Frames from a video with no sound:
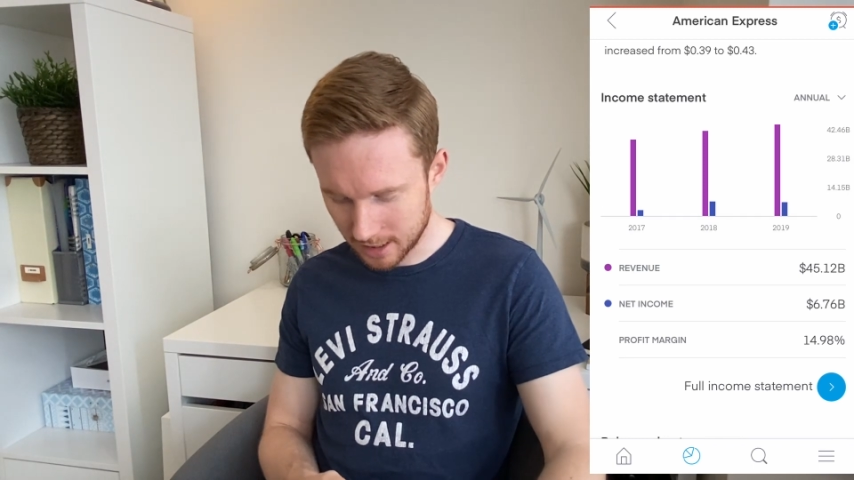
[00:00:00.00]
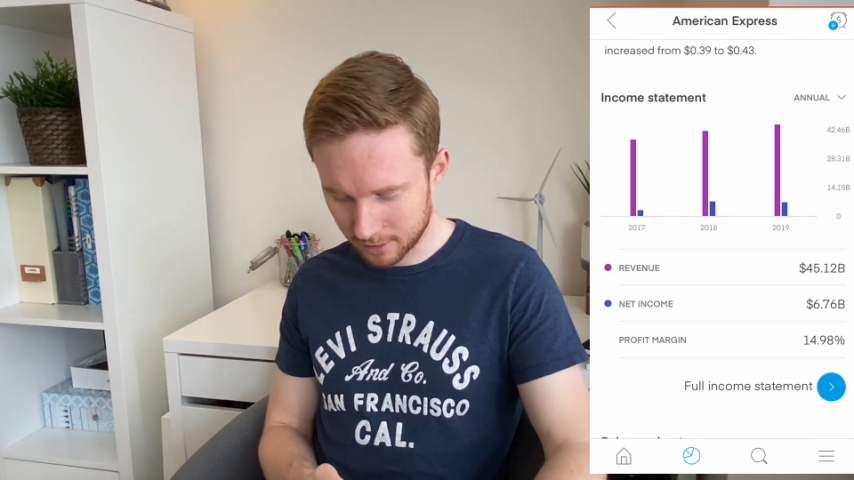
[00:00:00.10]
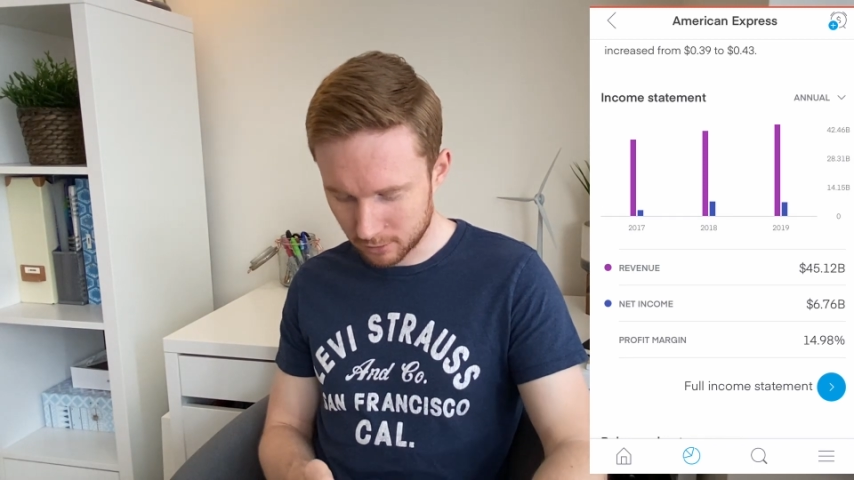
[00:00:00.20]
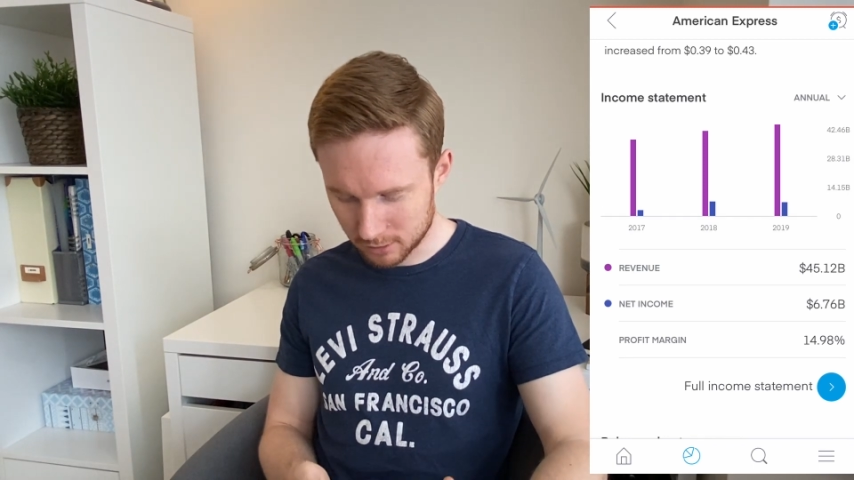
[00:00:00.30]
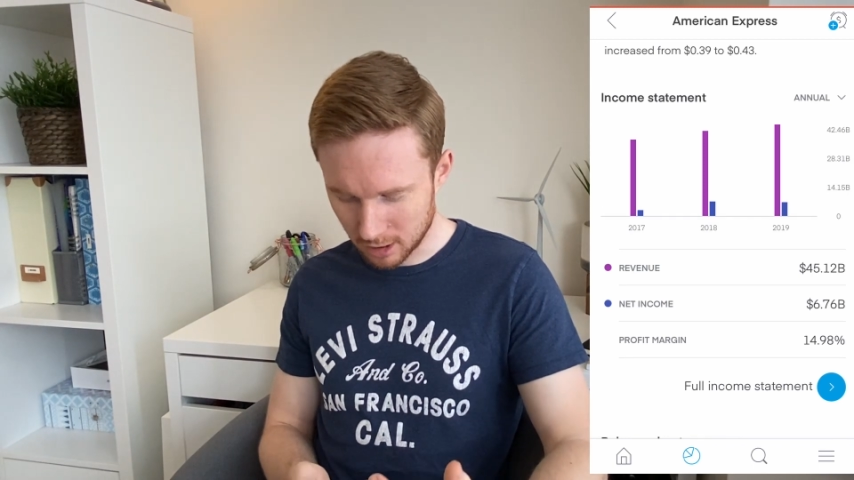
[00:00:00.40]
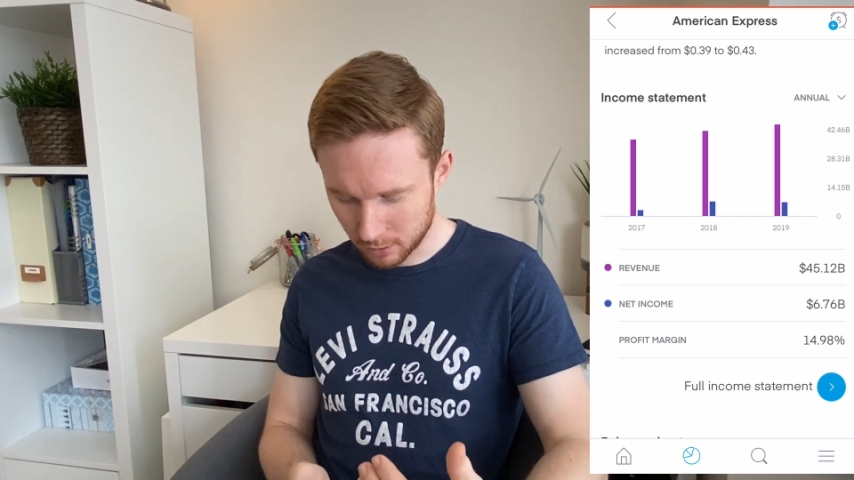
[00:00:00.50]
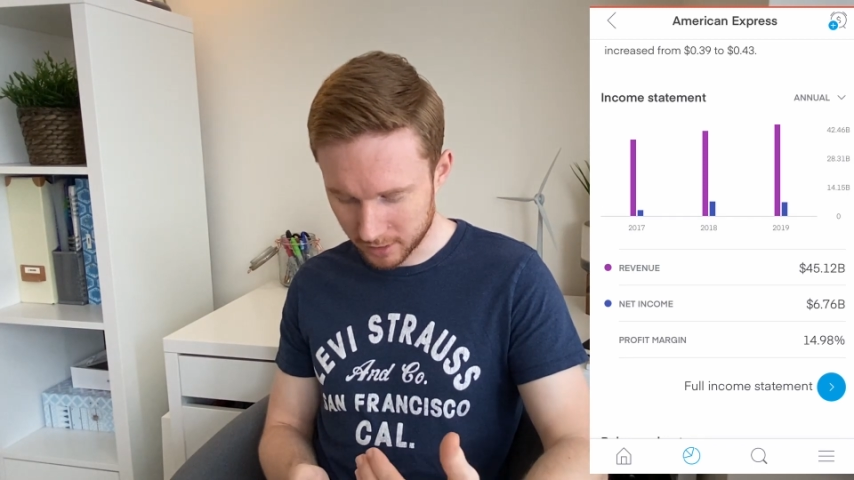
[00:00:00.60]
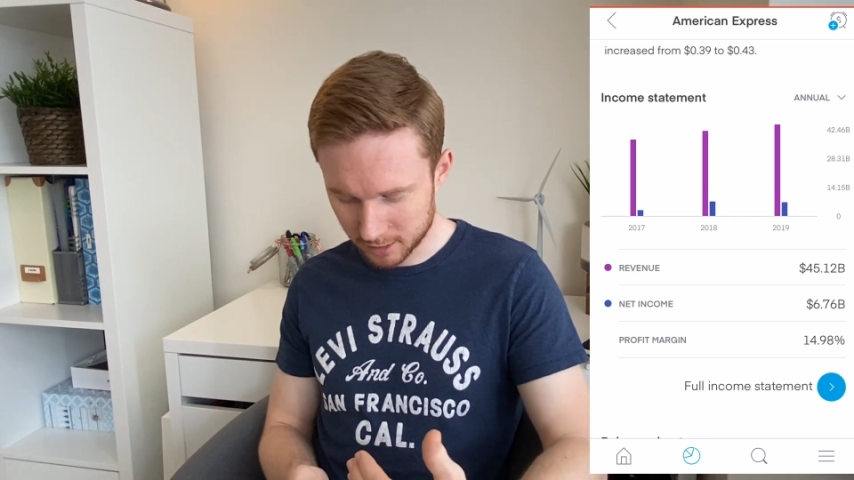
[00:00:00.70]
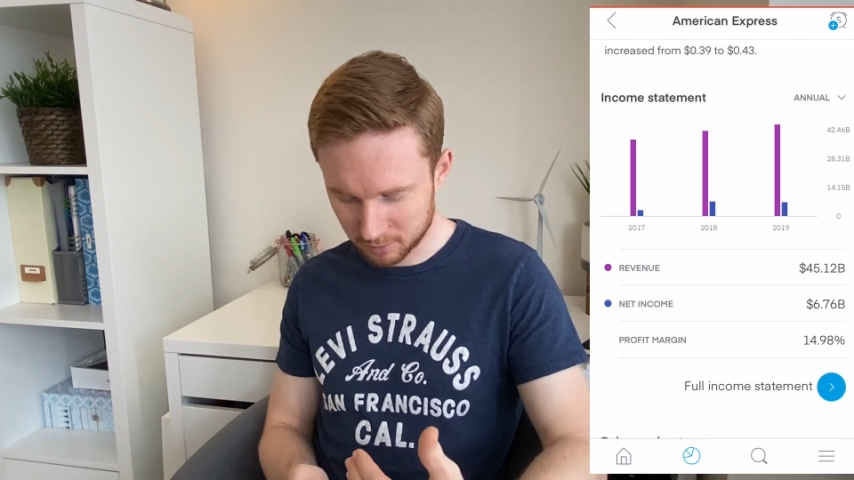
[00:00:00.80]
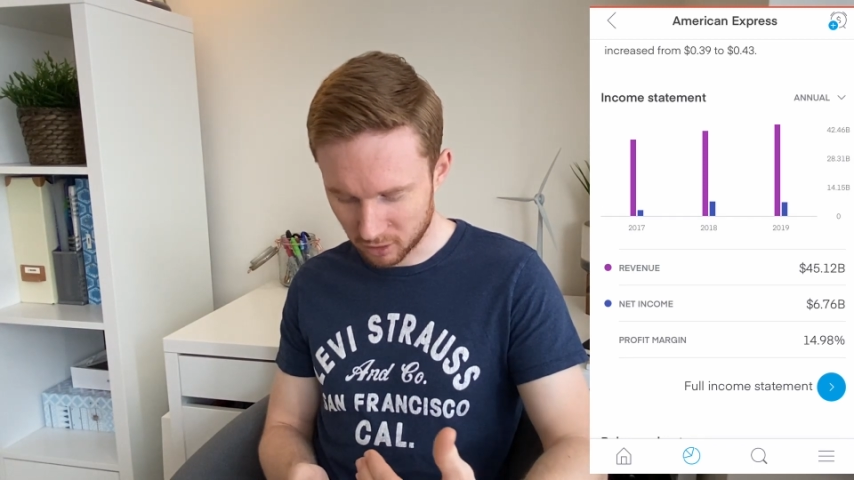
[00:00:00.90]
and also
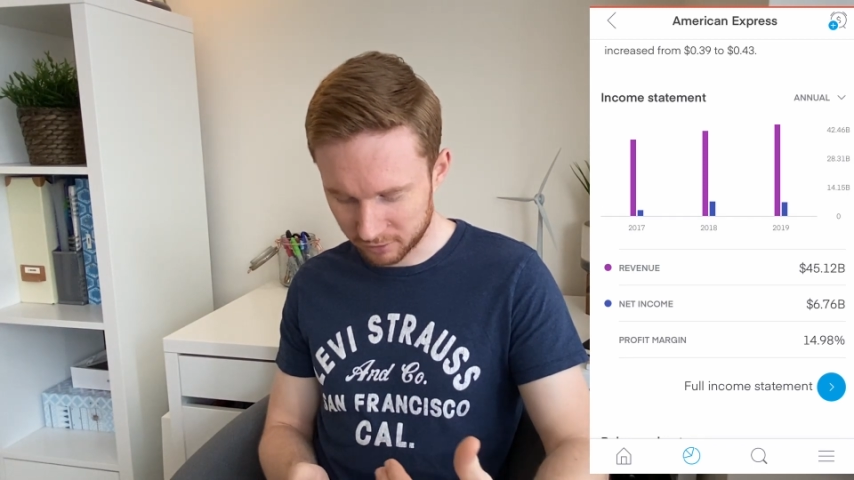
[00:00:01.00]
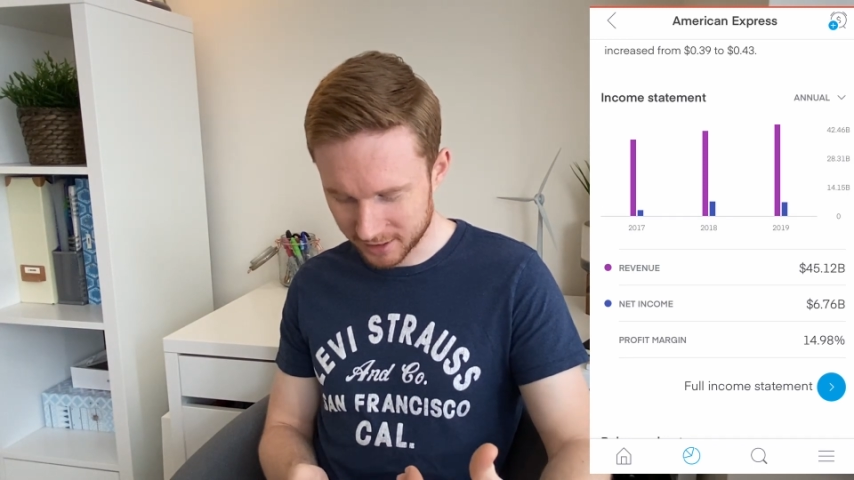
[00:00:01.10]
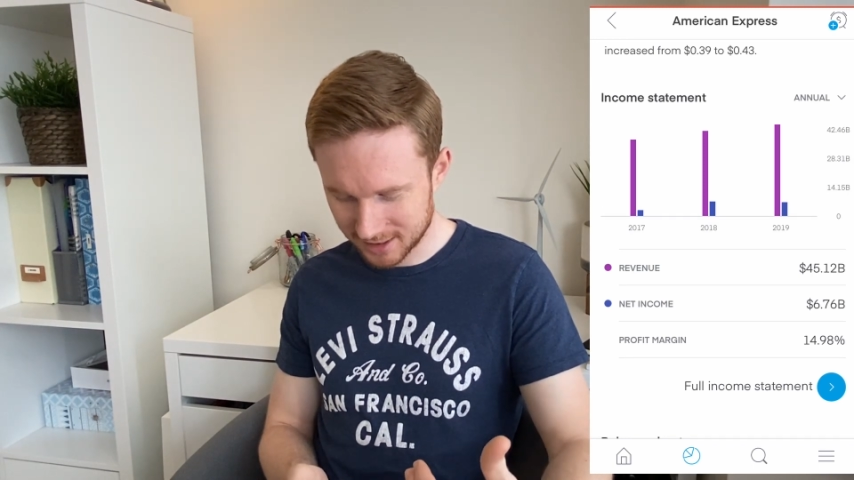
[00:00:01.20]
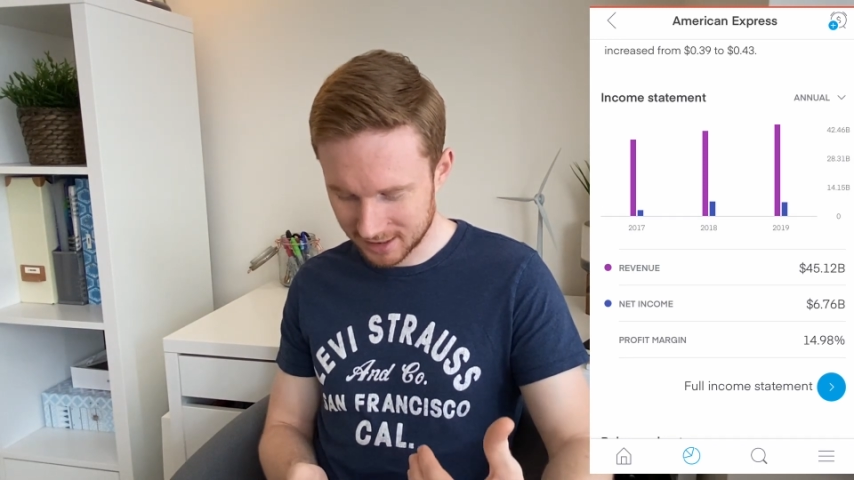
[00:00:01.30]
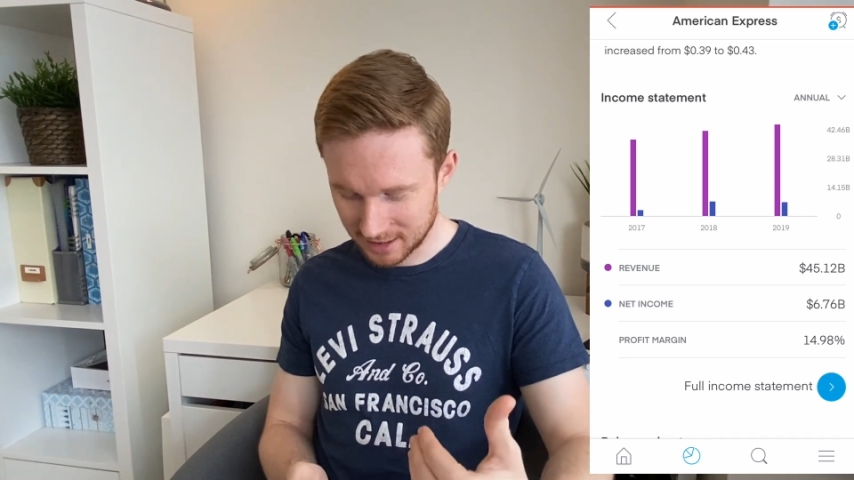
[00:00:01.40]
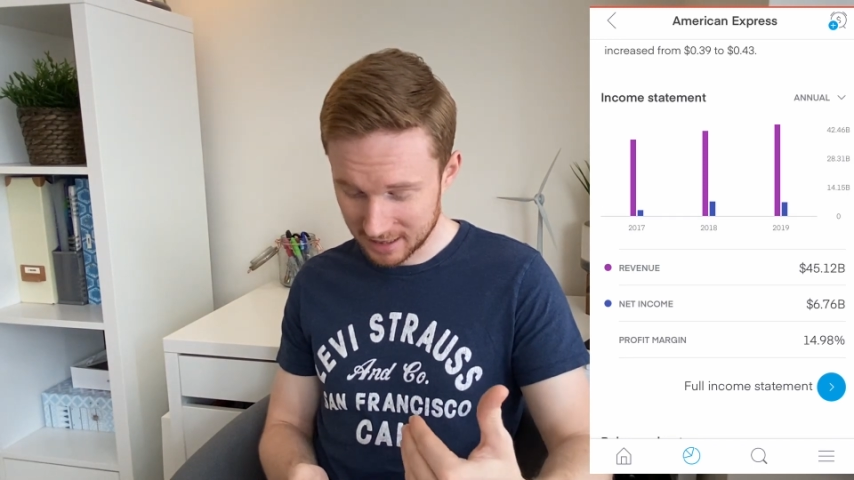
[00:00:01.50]
its profits